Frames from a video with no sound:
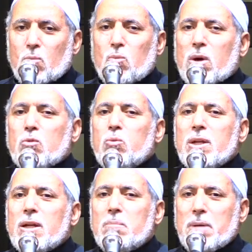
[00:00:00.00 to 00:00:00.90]
What
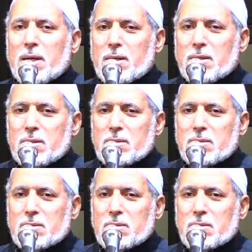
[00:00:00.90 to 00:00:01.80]
would it be?
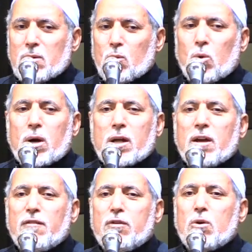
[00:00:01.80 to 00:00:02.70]

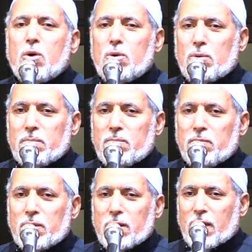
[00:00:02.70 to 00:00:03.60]
Working for
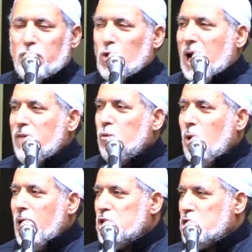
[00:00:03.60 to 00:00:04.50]
whom? If you have
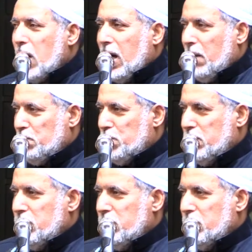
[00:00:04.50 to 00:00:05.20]
one job